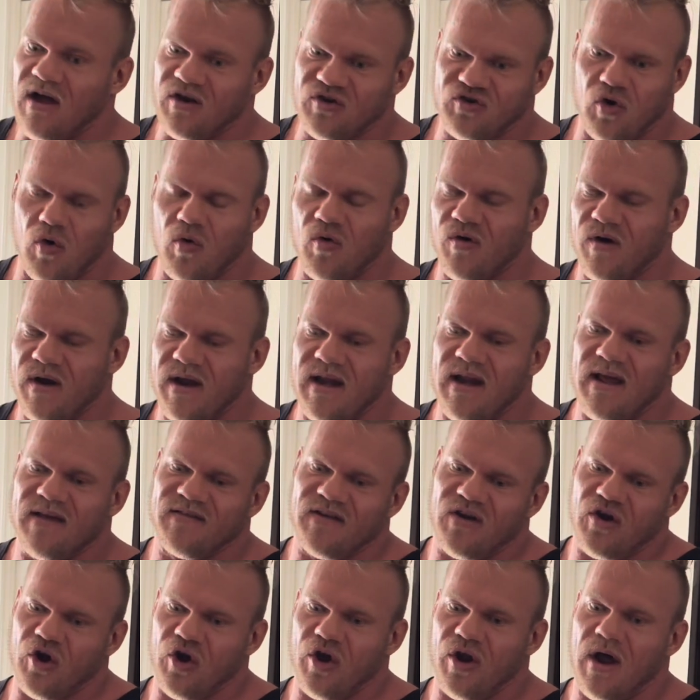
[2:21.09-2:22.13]
Taurine is
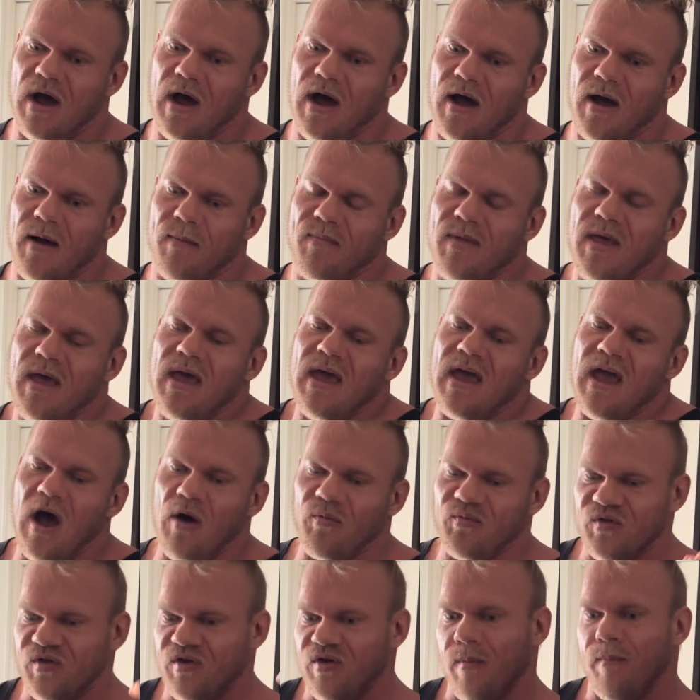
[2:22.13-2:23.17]
a good,
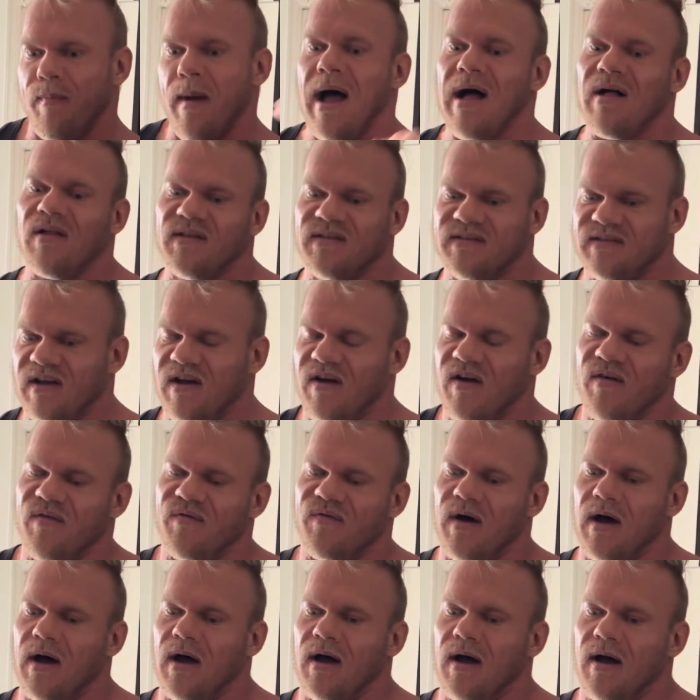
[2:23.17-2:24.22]
helps with your balance of
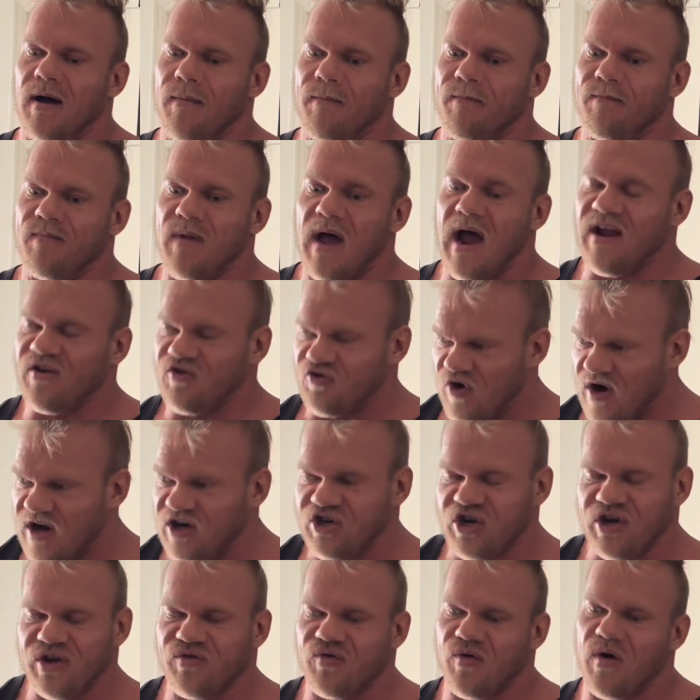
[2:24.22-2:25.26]

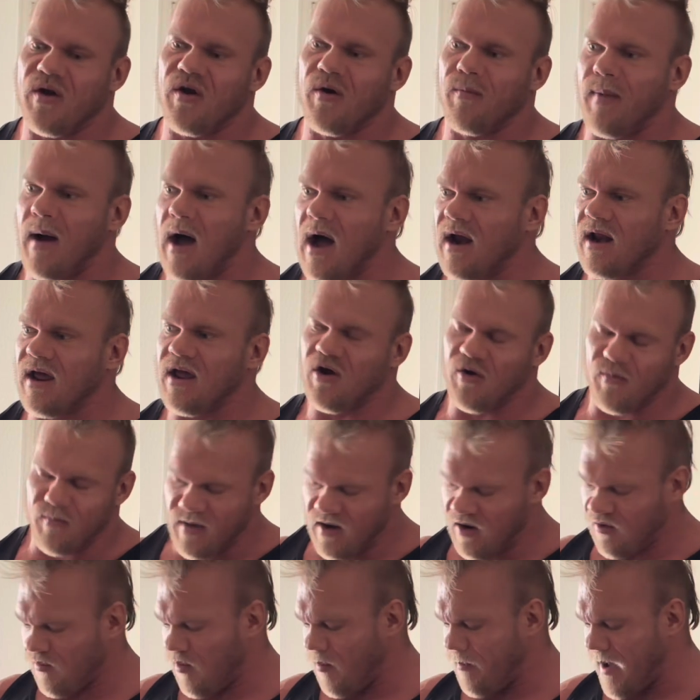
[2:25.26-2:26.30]
hydration throughout your body, your
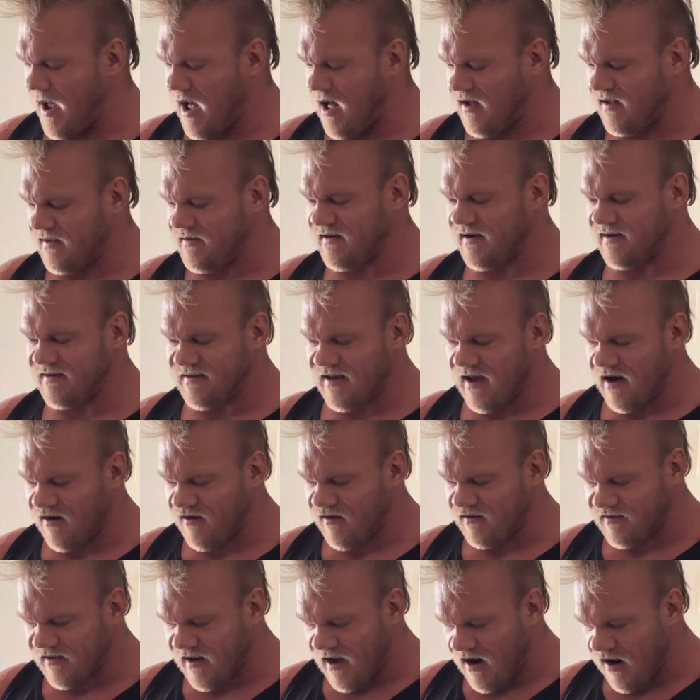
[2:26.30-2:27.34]
mineral balance,
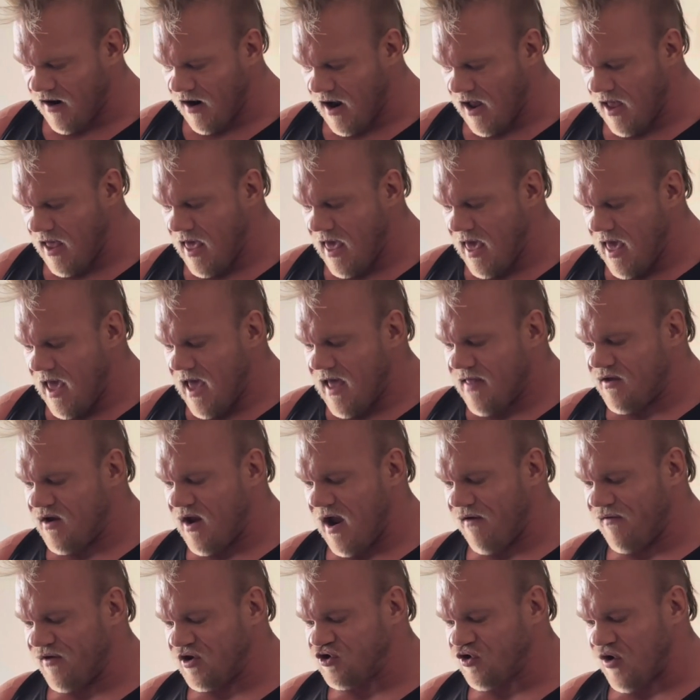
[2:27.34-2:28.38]
etc., etc. You
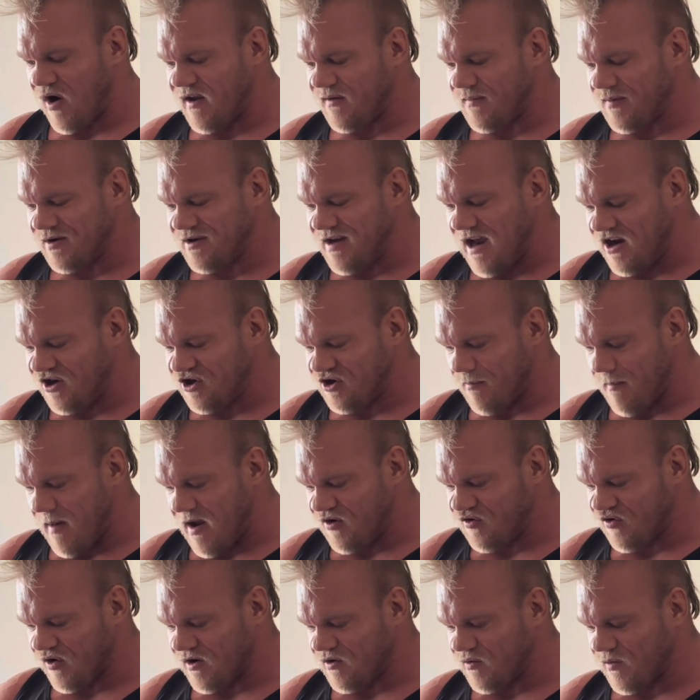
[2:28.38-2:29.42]
have a transportation
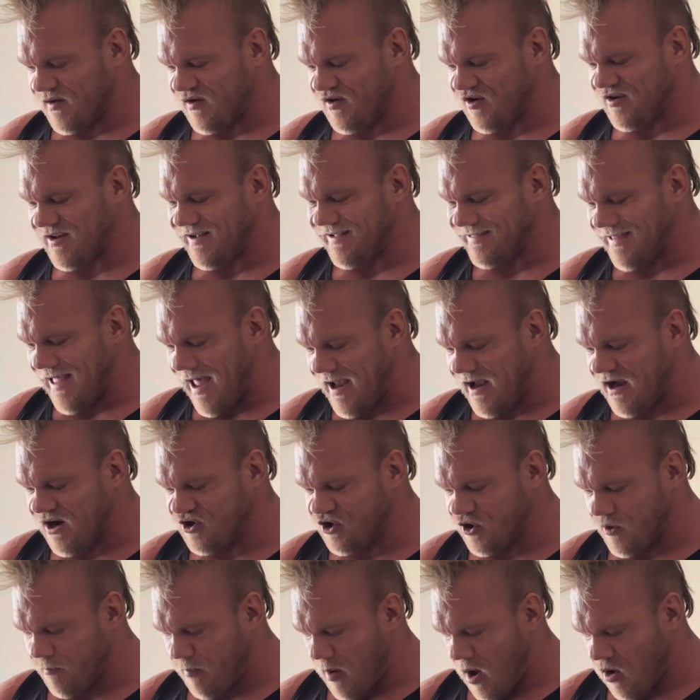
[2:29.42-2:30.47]
matrix, which is
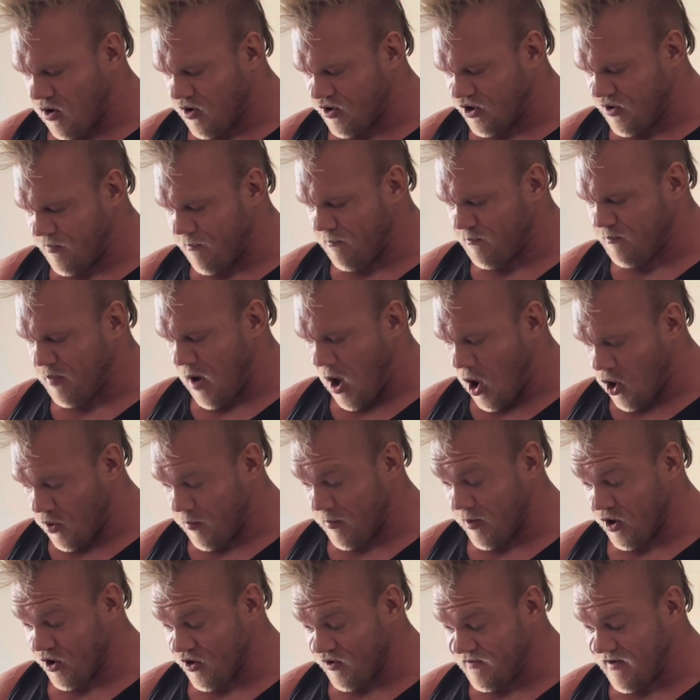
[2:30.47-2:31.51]
glycogen
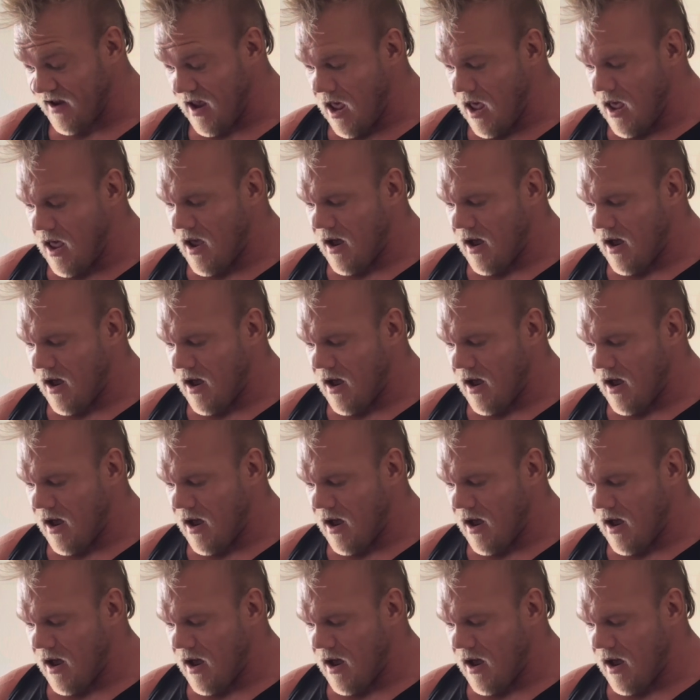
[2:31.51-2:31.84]
polymers.